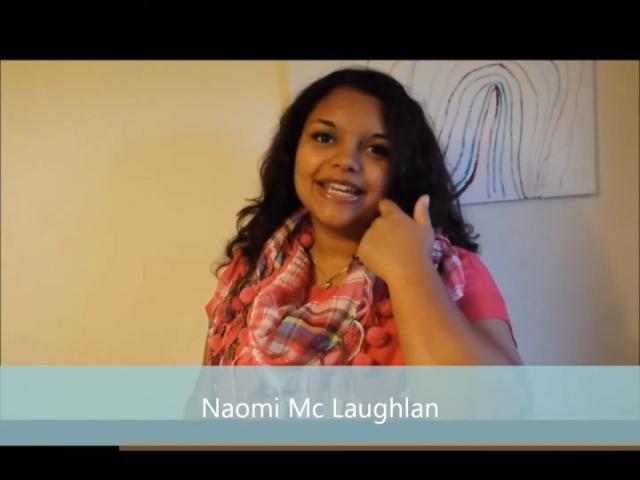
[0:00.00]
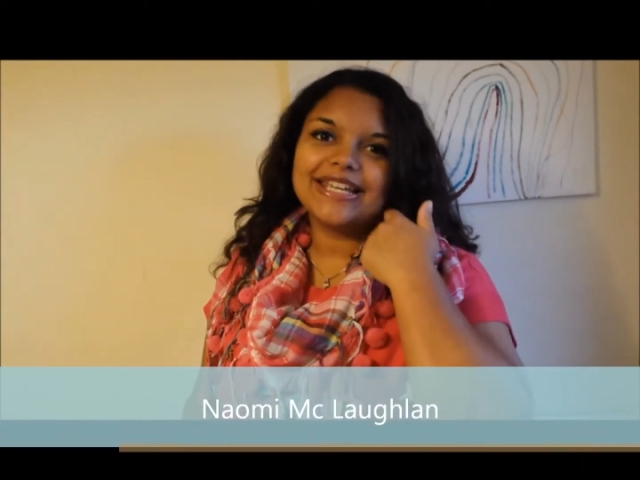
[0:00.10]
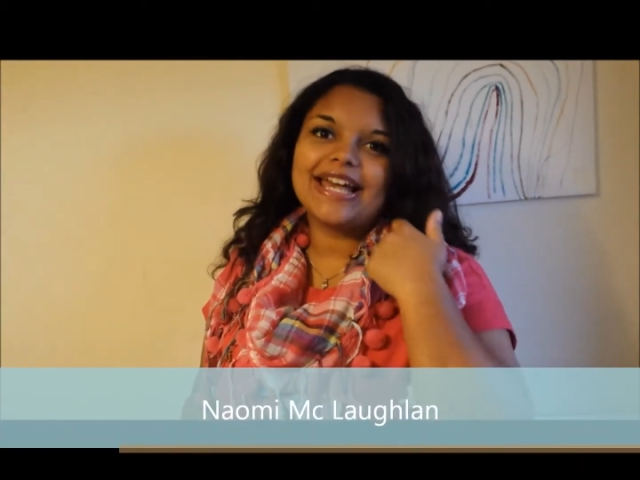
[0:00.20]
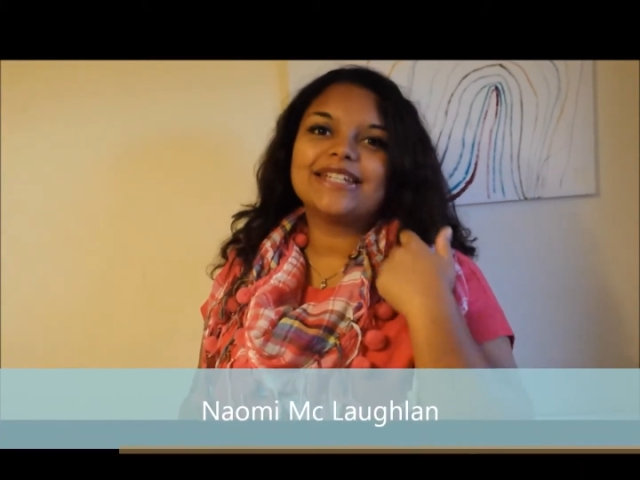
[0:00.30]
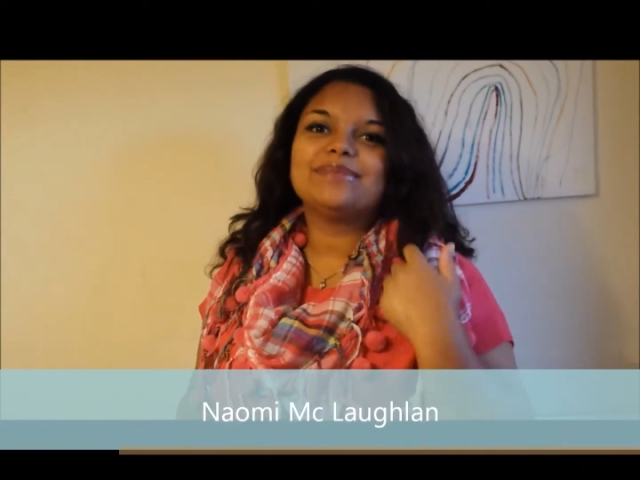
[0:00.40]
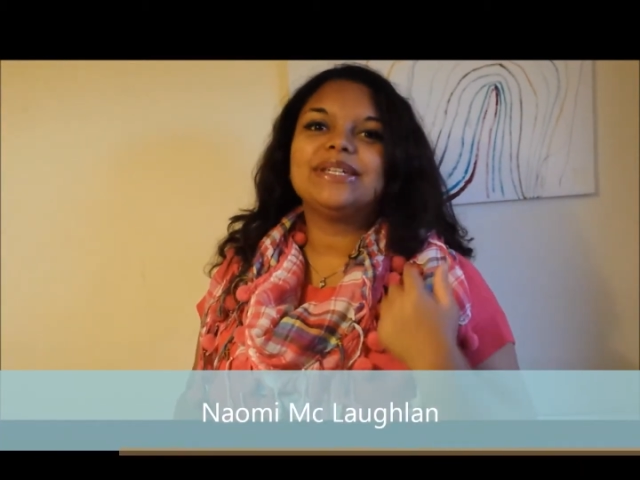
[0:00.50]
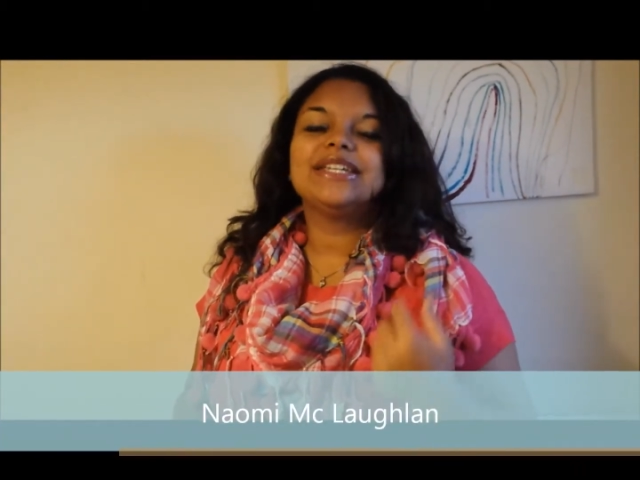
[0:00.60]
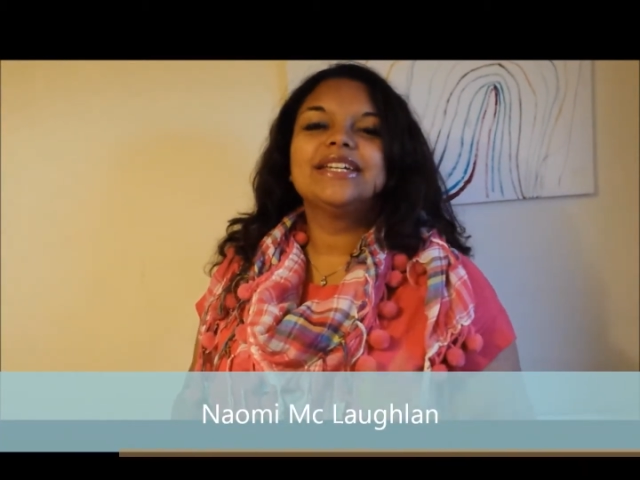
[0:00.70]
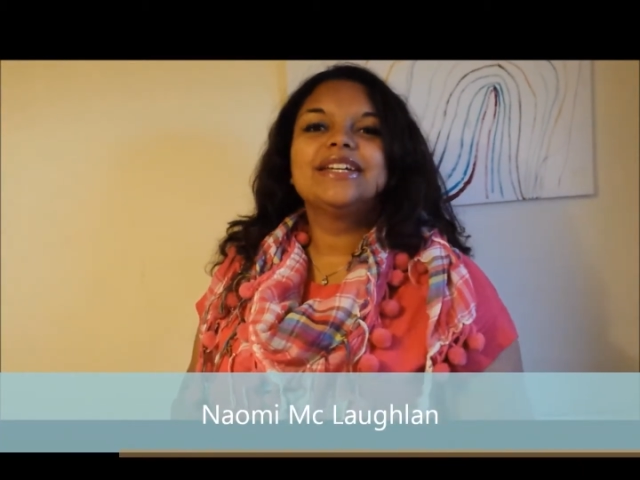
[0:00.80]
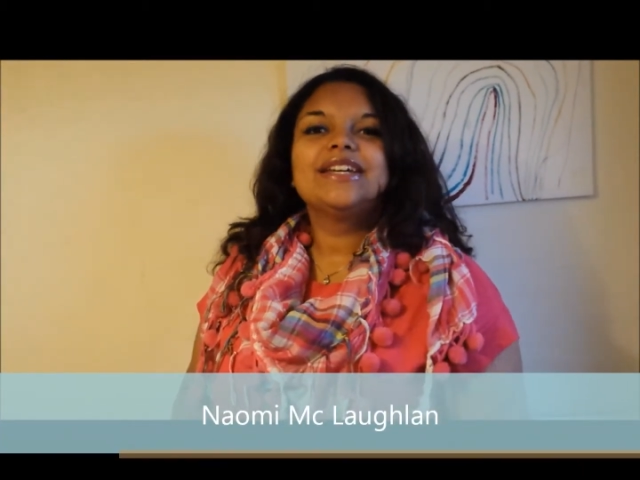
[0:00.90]

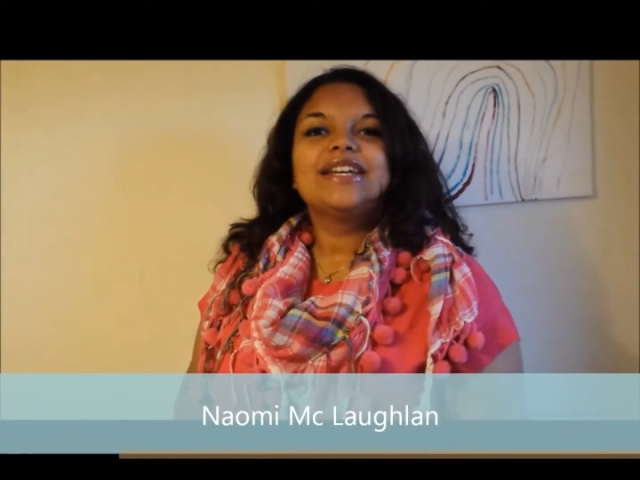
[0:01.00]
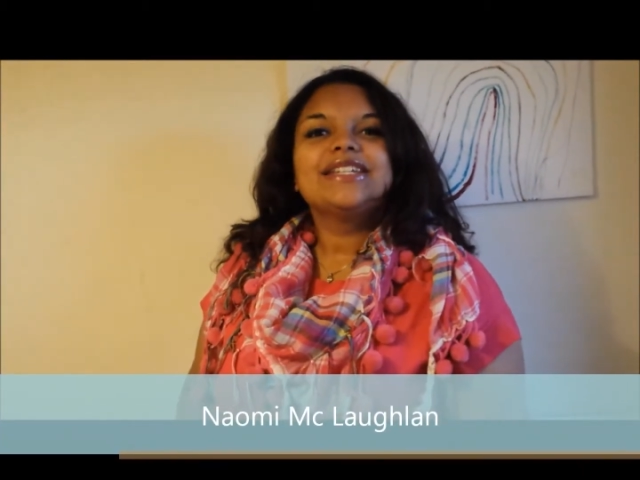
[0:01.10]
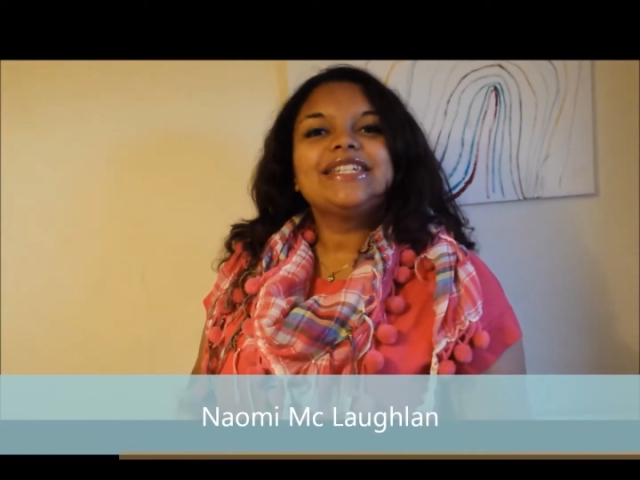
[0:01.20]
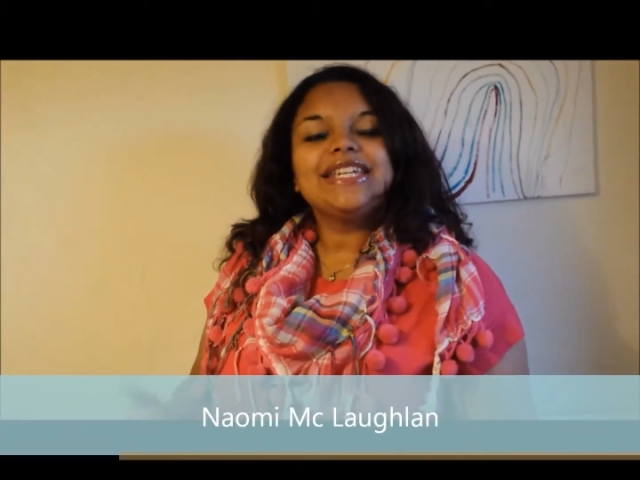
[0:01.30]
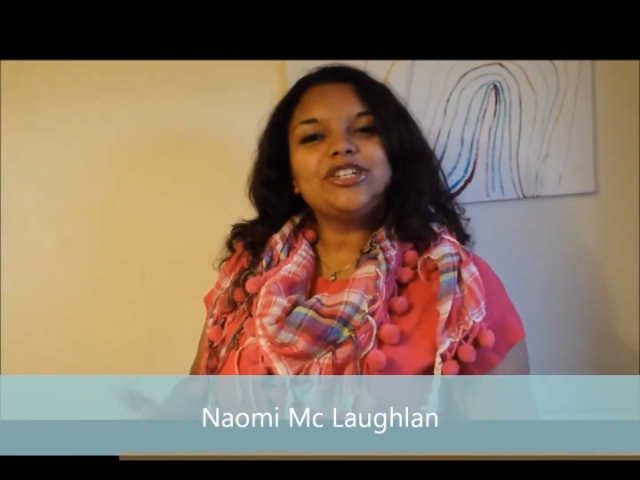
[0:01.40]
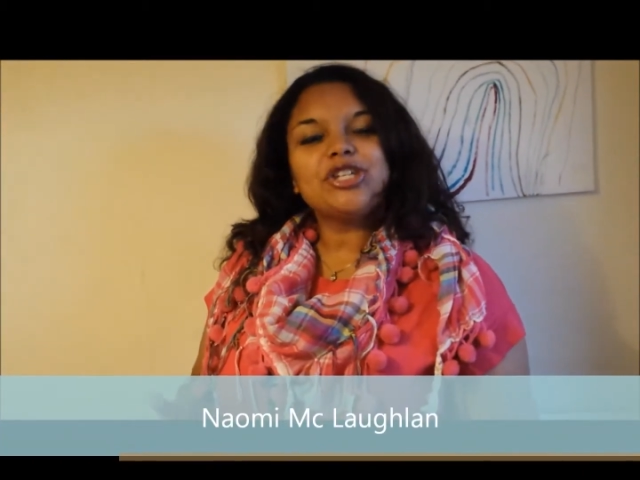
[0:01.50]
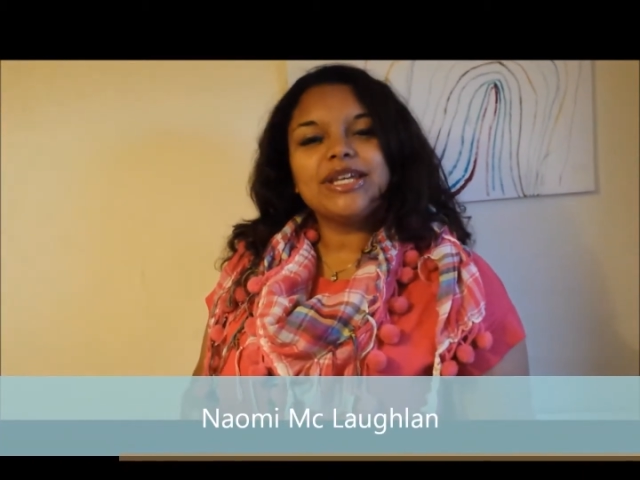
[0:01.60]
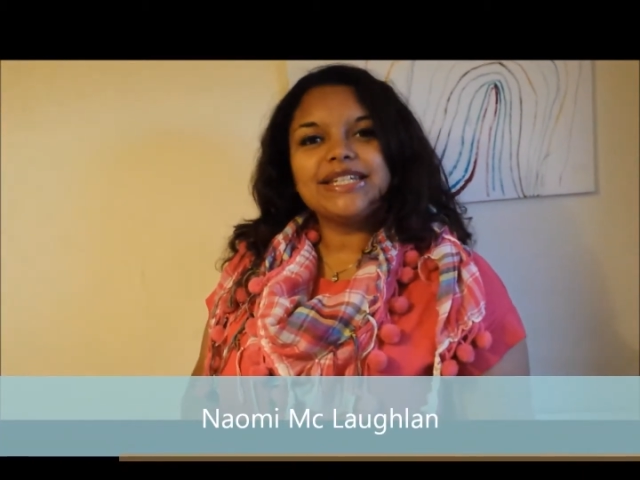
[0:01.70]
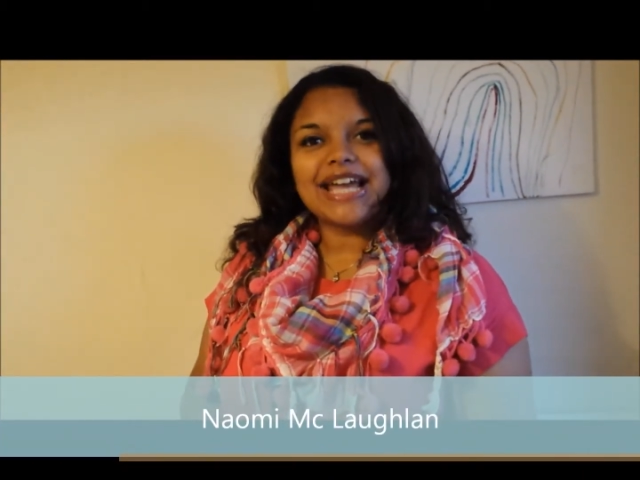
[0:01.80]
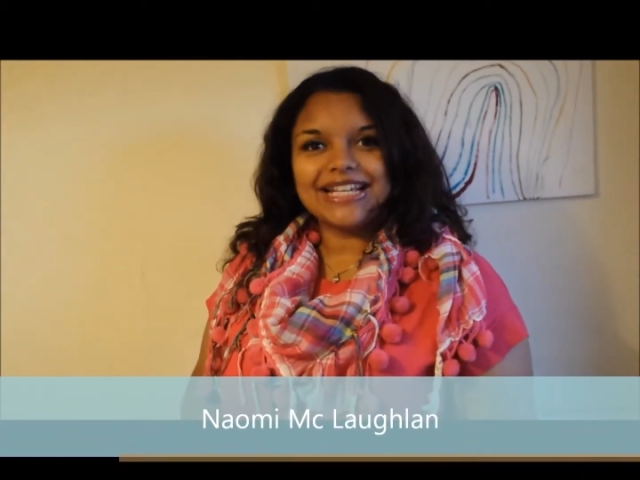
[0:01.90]
Academy
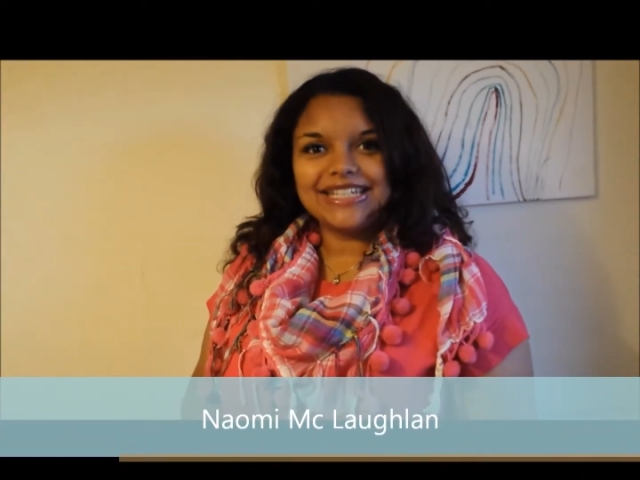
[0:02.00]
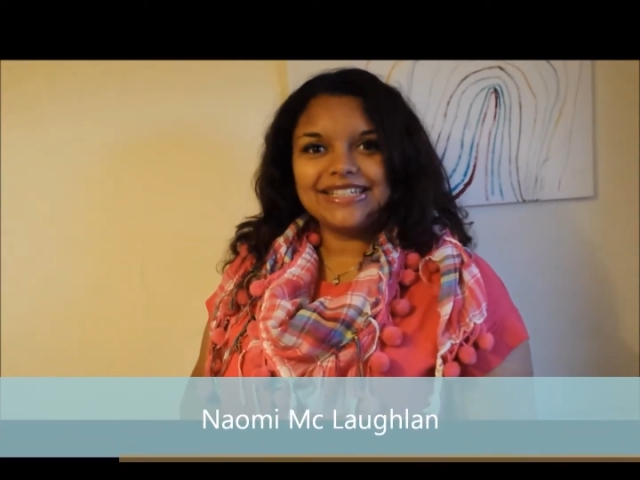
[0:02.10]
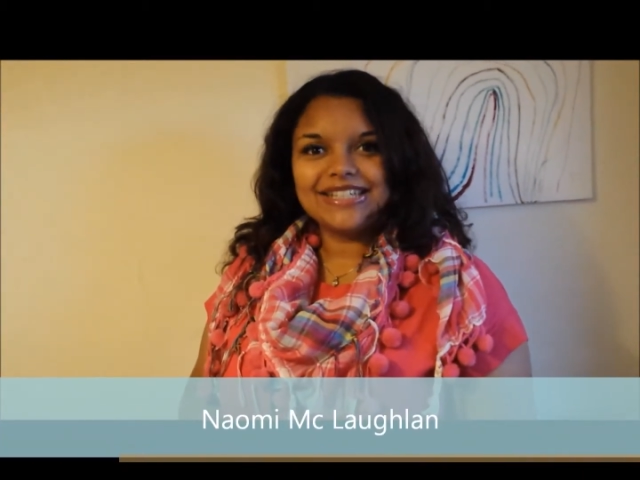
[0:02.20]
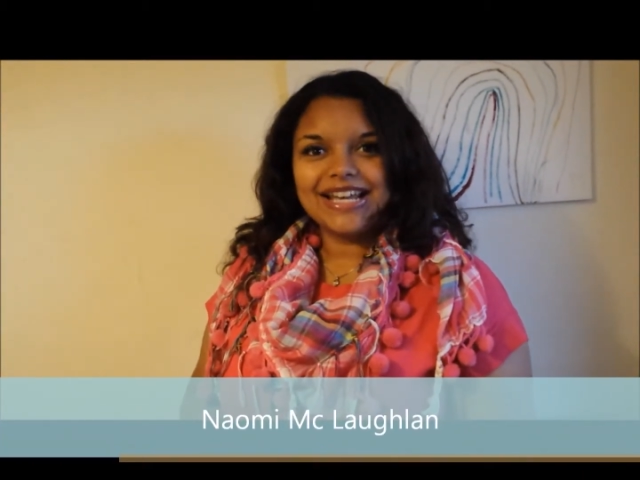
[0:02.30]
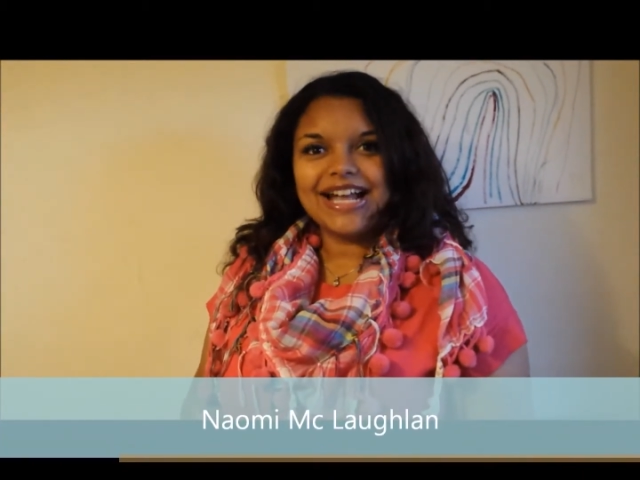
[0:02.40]
Teaching Nugget.